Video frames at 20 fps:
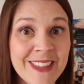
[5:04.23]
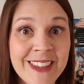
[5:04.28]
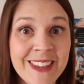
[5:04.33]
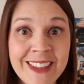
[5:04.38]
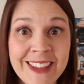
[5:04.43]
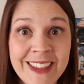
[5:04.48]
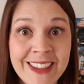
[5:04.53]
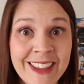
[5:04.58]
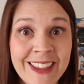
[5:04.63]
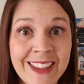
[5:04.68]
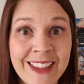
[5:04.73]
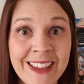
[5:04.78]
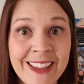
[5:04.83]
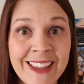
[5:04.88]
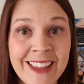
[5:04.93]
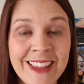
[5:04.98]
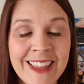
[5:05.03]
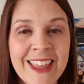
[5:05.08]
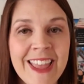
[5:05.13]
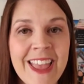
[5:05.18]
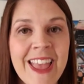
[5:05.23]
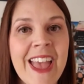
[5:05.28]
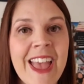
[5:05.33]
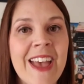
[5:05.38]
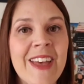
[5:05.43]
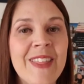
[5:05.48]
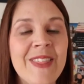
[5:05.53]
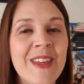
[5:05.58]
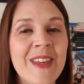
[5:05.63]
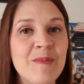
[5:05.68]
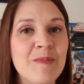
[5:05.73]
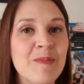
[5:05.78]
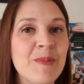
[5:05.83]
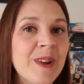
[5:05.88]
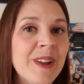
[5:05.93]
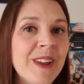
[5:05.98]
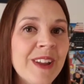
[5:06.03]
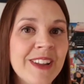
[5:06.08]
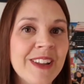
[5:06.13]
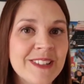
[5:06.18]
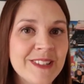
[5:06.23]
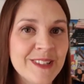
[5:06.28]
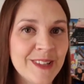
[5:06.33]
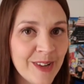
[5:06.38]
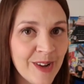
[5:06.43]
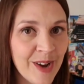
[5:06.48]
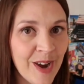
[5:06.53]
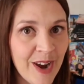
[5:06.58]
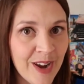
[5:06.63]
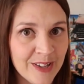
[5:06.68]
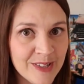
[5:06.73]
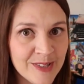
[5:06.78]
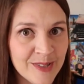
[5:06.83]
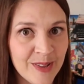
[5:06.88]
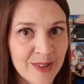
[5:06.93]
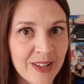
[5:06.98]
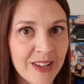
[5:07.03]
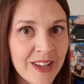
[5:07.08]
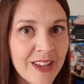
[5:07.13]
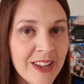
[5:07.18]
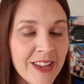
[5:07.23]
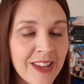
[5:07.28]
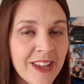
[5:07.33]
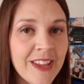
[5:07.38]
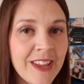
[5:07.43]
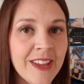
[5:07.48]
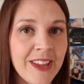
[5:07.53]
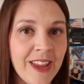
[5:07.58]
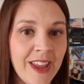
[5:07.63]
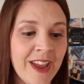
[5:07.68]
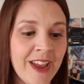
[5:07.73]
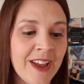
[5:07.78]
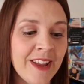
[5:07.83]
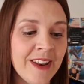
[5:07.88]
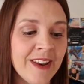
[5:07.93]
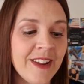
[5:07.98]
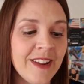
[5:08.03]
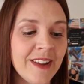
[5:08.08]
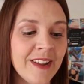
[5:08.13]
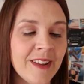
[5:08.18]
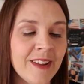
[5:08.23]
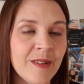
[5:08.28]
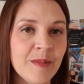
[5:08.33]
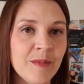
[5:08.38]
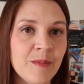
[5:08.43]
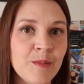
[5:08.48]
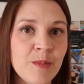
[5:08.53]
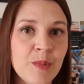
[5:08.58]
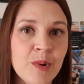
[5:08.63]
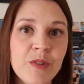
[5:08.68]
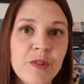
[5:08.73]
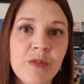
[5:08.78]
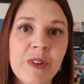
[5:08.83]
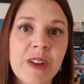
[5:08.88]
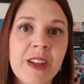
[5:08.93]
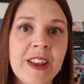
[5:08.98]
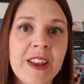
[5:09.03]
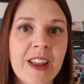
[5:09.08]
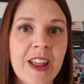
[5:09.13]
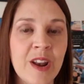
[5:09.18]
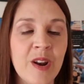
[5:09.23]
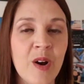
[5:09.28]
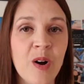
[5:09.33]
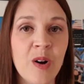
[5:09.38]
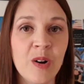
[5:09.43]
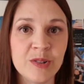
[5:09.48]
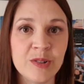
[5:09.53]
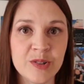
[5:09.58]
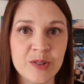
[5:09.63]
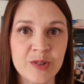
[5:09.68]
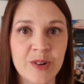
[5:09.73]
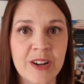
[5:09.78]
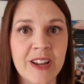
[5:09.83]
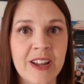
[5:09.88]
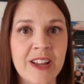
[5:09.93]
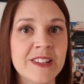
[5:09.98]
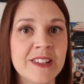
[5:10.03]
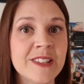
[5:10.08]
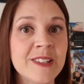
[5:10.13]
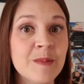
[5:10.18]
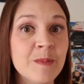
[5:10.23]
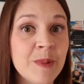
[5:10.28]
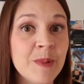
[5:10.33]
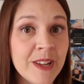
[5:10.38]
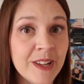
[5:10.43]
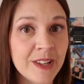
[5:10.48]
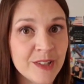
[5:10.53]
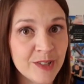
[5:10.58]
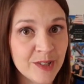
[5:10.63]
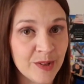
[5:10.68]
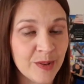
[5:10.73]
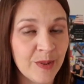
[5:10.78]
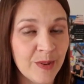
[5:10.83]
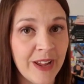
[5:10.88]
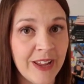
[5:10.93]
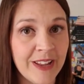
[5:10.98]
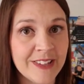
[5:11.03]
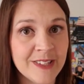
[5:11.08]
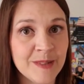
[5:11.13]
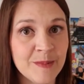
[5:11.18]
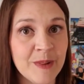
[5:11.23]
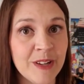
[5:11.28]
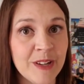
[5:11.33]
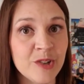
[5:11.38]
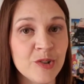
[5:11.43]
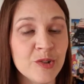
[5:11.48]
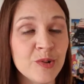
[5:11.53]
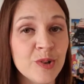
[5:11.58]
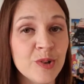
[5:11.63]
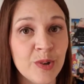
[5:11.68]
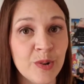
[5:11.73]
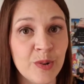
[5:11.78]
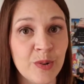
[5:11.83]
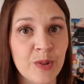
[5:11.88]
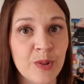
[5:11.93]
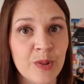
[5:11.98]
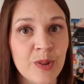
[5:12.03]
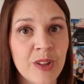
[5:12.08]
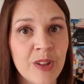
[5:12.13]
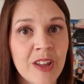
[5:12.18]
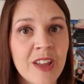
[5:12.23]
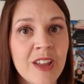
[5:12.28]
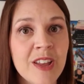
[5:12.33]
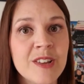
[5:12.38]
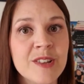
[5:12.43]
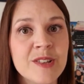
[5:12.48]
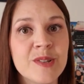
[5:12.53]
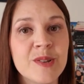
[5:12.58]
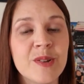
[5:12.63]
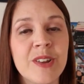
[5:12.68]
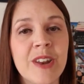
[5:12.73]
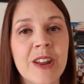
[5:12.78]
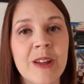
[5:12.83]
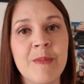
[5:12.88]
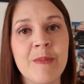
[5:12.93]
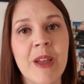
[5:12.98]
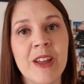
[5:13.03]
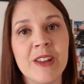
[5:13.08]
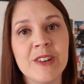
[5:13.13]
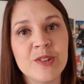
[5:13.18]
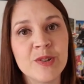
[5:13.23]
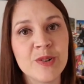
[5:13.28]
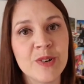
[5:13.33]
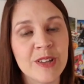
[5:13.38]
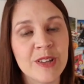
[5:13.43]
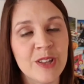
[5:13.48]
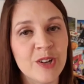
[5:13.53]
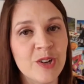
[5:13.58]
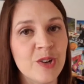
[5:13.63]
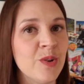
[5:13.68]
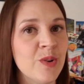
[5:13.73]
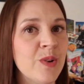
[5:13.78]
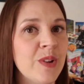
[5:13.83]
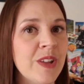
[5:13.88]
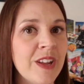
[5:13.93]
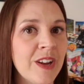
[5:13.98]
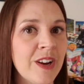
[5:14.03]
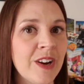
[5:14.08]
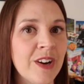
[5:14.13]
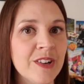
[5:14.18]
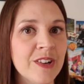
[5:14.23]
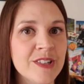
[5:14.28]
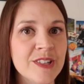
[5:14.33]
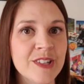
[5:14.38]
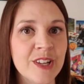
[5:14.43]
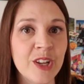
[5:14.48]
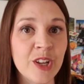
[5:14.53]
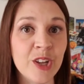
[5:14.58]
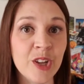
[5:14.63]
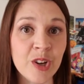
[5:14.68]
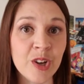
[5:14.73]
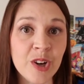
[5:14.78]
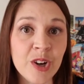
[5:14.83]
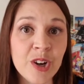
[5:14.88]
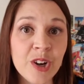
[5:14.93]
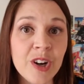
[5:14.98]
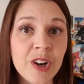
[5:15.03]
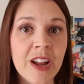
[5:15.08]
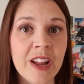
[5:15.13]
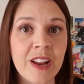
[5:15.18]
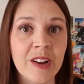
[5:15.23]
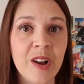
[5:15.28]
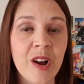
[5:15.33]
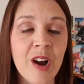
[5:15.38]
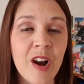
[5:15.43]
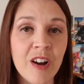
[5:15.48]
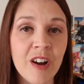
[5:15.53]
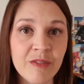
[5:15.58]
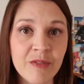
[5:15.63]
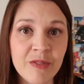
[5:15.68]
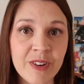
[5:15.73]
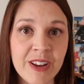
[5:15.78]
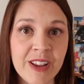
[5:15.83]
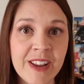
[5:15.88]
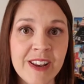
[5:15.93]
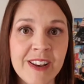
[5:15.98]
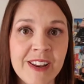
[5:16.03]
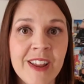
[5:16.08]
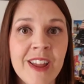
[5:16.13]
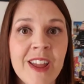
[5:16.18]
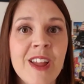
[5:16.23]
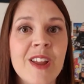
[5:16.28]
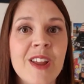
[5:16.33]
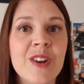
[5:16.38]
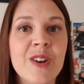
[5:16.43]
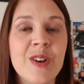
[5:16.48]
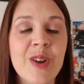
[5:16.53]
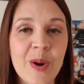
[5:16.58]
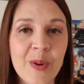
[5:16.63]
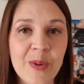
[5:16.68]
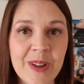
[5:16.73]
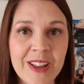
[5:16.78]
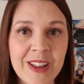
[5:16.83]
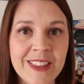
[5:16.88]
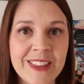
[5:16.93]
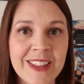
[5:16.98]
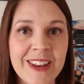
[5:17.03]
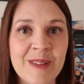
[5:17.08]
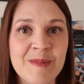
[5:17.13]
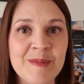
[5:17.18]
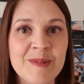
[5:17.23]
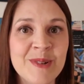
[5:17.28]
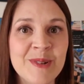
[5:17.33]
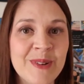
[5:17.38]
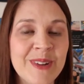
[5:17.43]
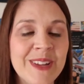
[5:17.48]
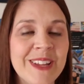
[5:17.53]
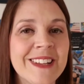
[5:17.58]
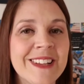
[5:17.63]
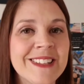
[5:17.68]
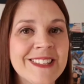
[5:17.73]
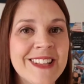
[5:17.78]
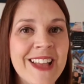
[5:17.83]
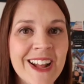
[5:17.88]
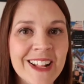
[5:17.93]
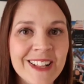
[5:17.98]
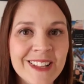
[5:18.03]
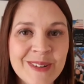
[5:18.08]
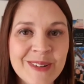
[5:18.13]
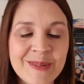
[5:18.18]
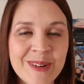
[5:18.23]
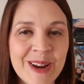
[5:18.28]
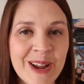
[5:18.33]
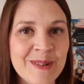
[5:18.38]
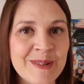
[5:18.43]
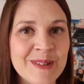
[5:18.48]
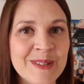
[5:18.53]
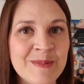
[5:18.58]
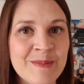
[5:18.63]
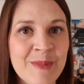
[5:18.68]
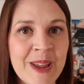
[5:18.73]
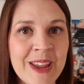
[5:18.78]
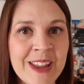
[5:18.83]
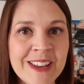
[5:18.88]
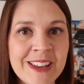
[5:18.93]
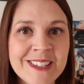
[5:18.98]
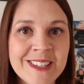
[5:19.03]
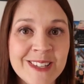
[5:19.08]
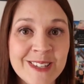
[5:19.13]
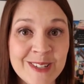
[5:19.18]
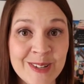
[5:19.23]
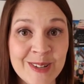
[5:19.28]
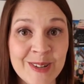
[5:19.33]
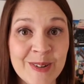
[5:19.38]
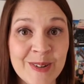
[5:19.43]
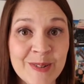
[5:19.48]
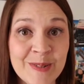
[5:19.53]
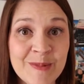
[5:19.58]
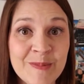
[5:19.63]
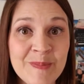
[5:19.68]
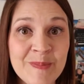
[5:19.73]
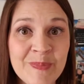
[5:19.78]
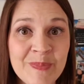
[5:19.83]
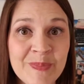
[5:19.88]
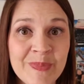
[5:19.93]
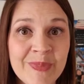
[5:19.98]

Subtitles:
thinking, and then bringing it to God so that He can move it and alter it and speak to it, speak truth, so that I'm entering the new year secure and confident, knowing that I'm doing exactly what I was made to do.